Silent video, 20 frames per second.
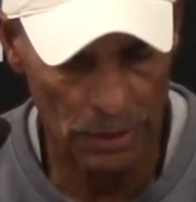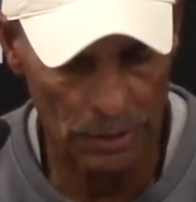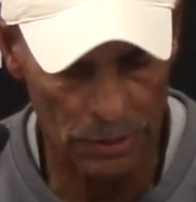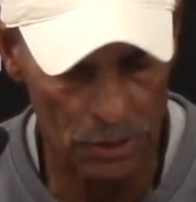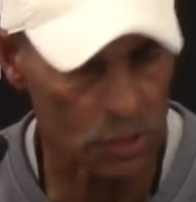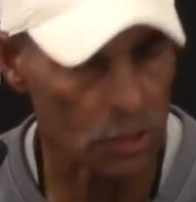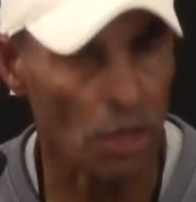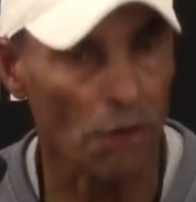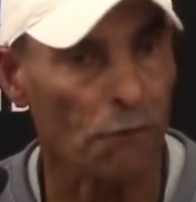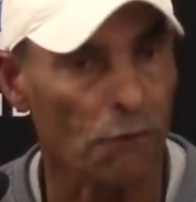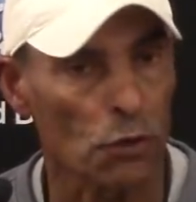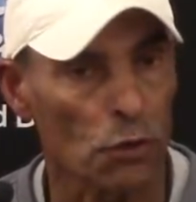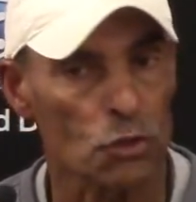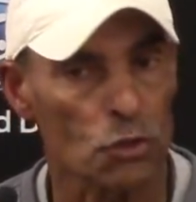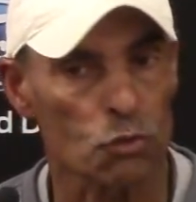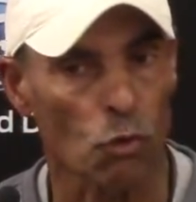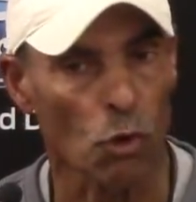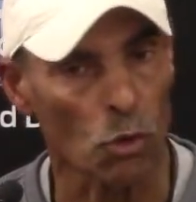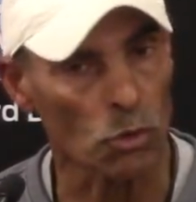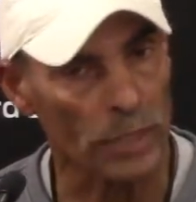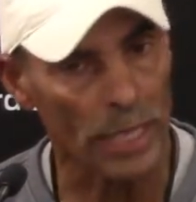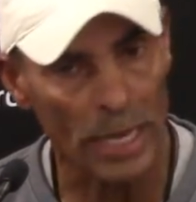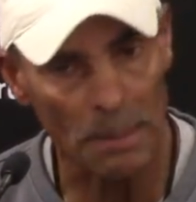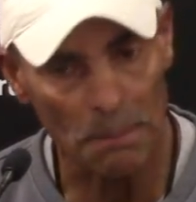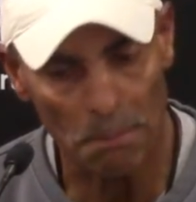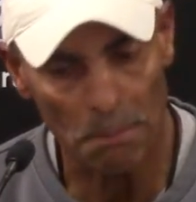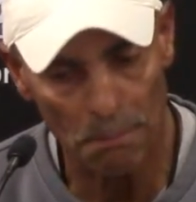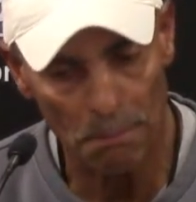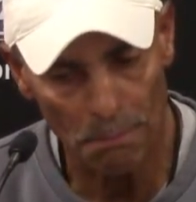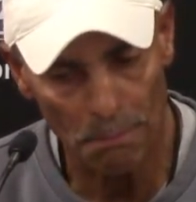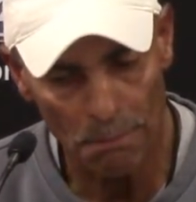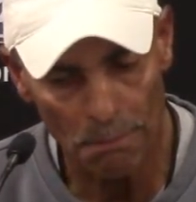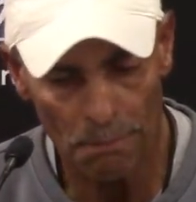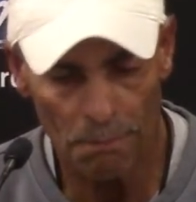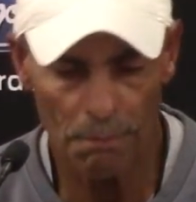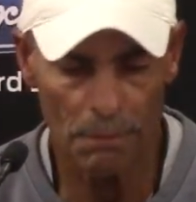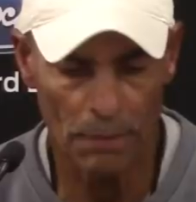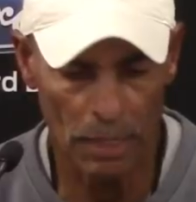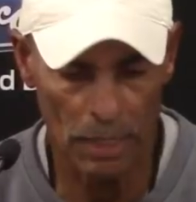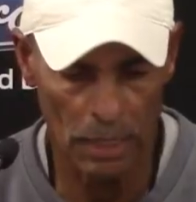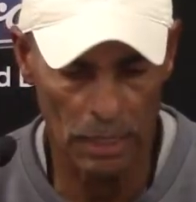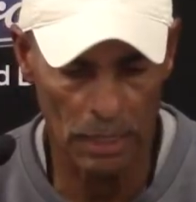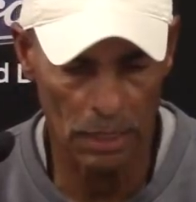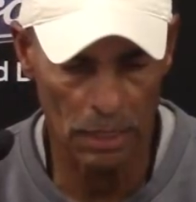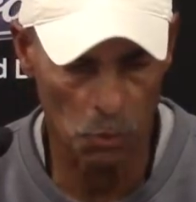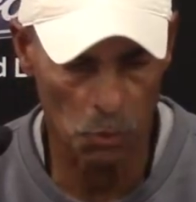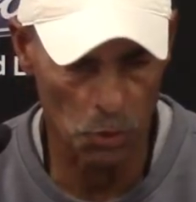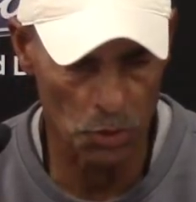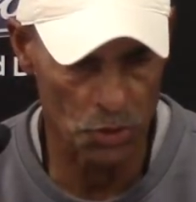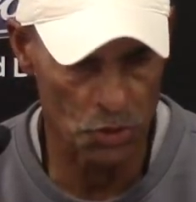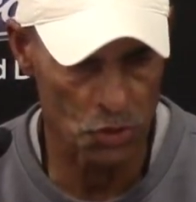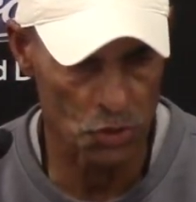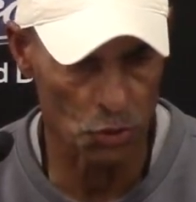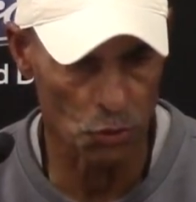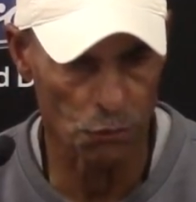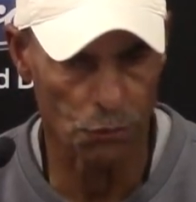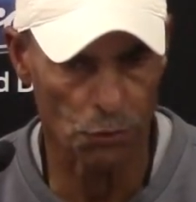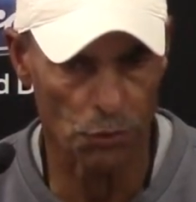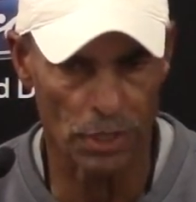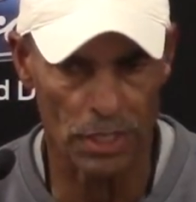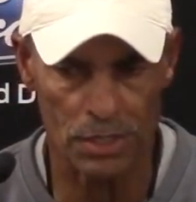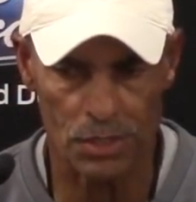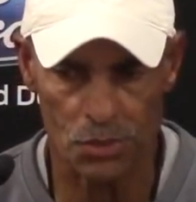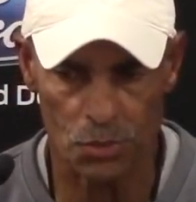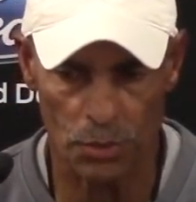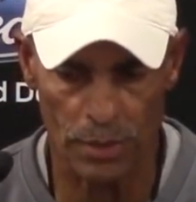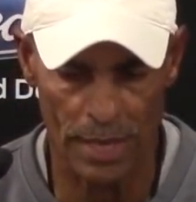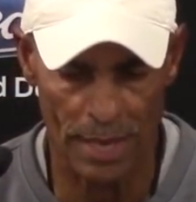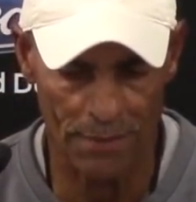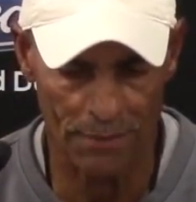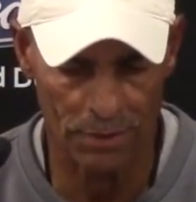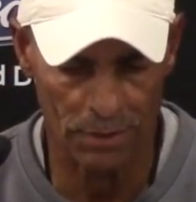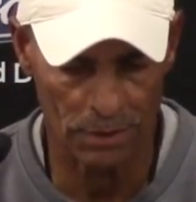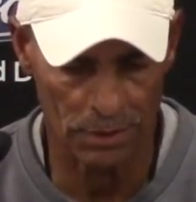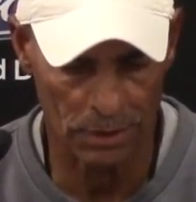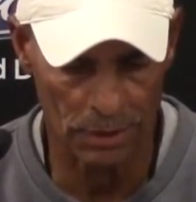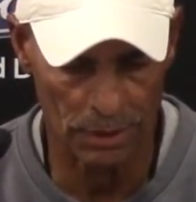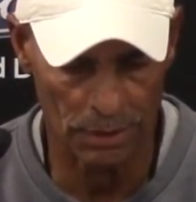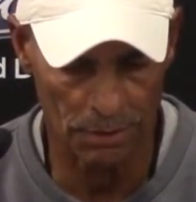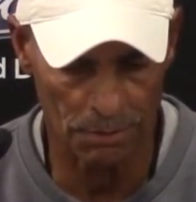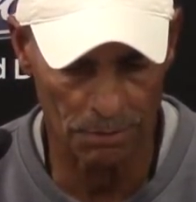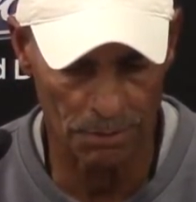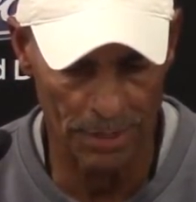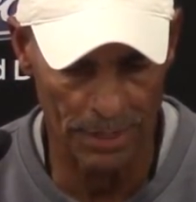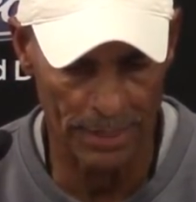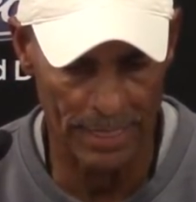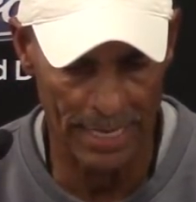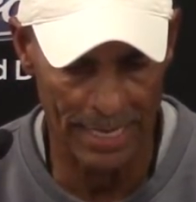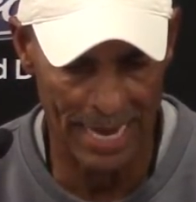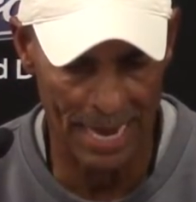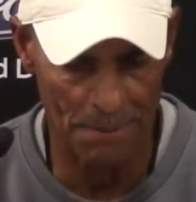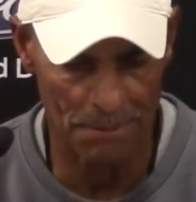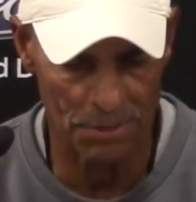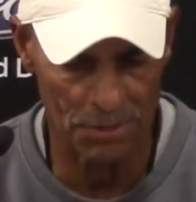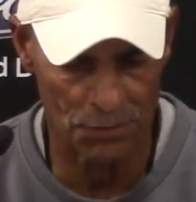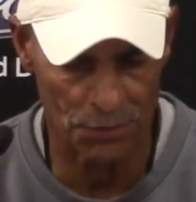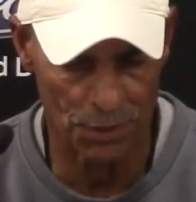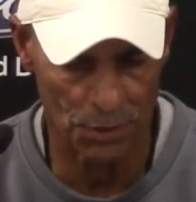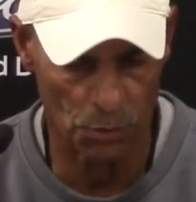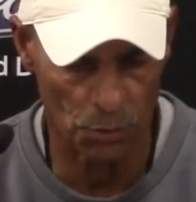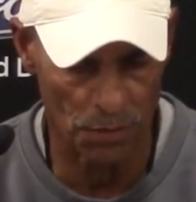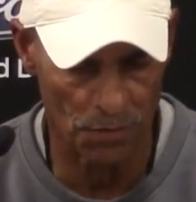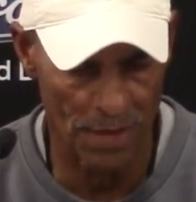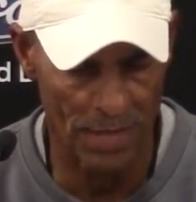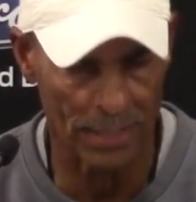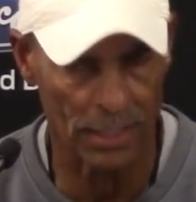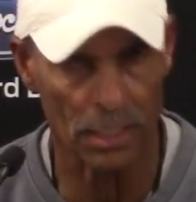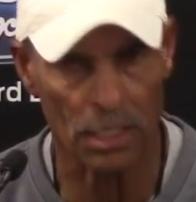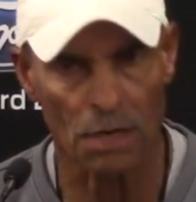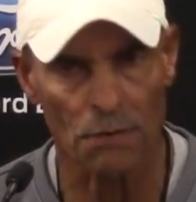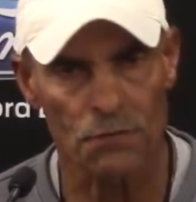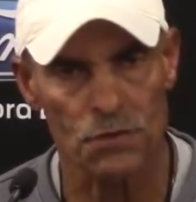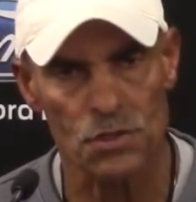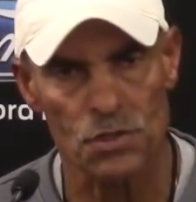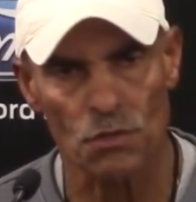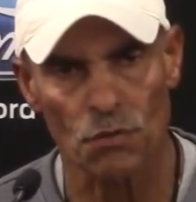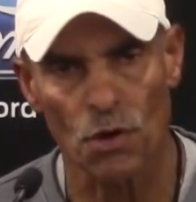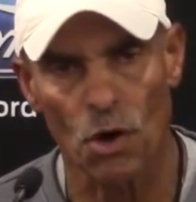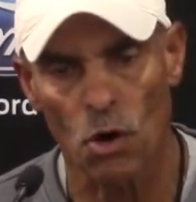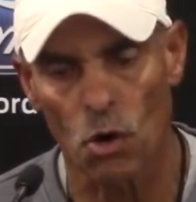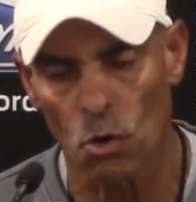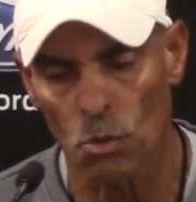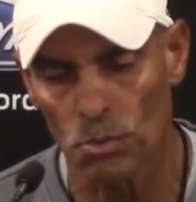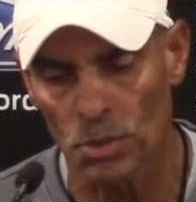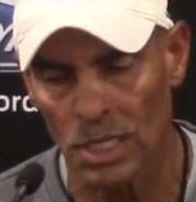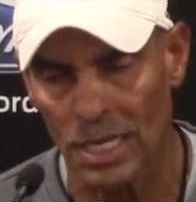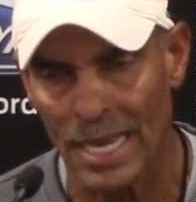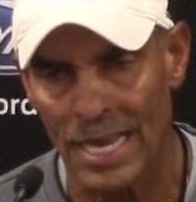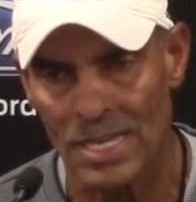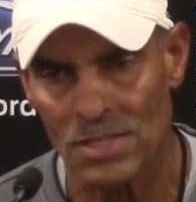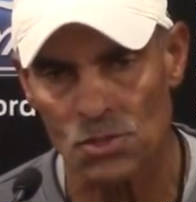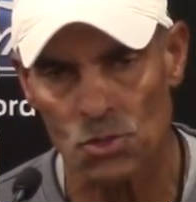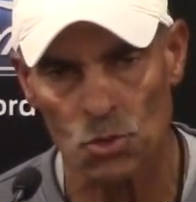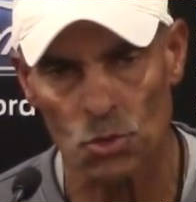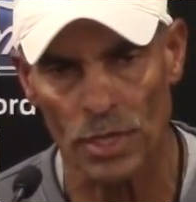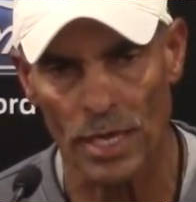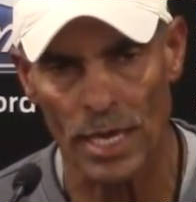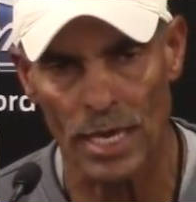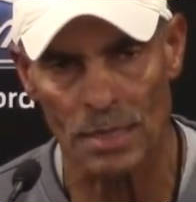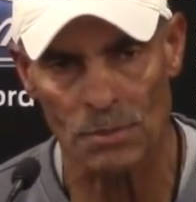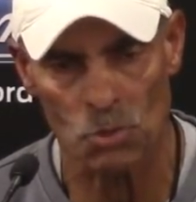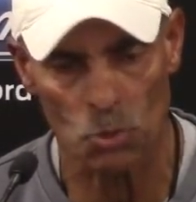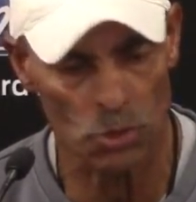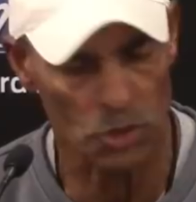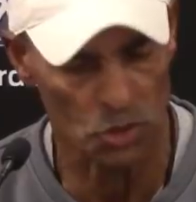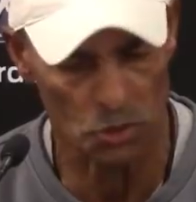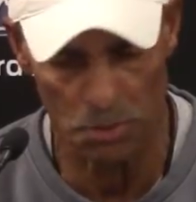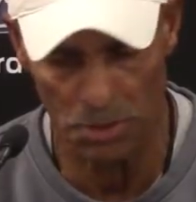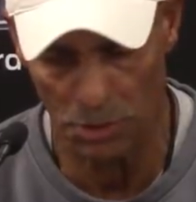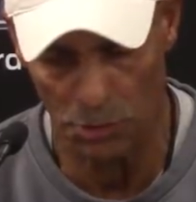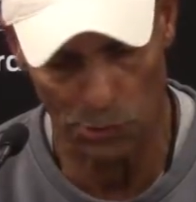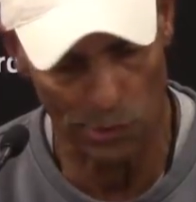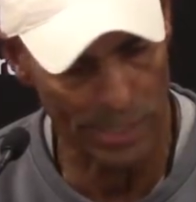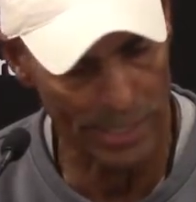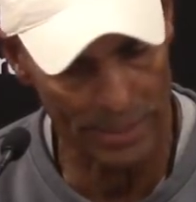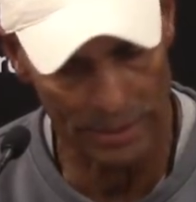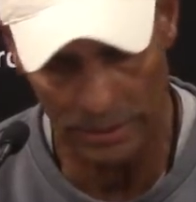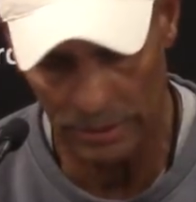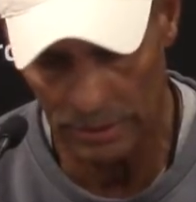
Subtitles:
This is our first road game, which is new for us. We haven't been in that atmosphere. We've had the comforts of home the last two games, which has been great.